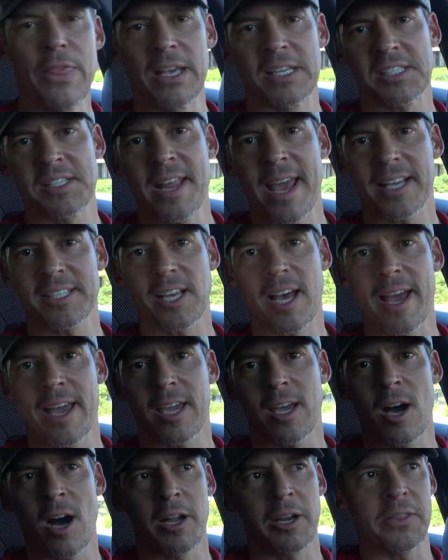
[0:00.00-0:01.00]
This next
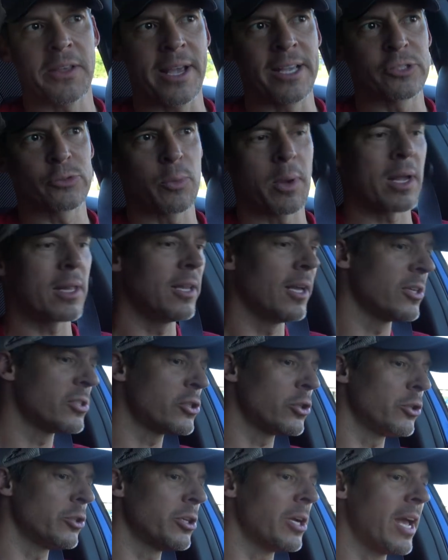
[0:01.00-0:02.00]
icon in the instrument
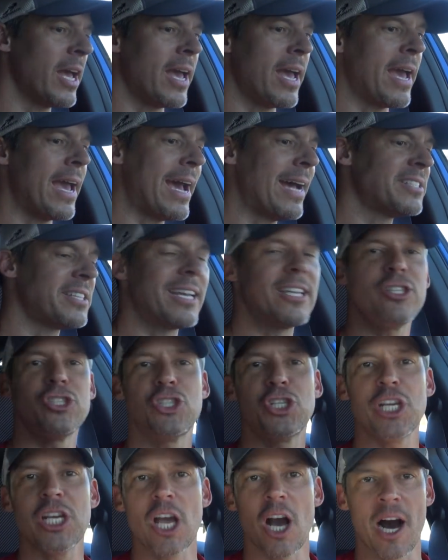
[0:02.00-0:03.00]
cluster has a
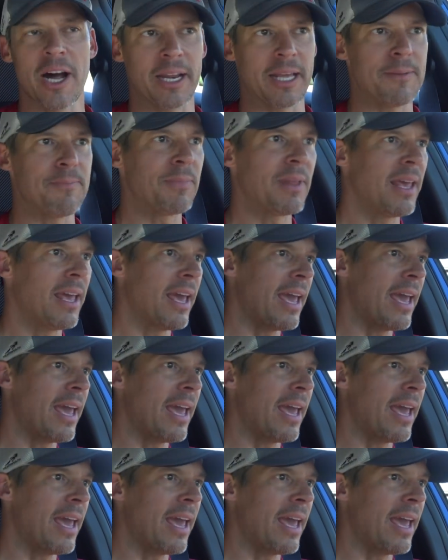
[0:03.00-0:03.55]
G on it,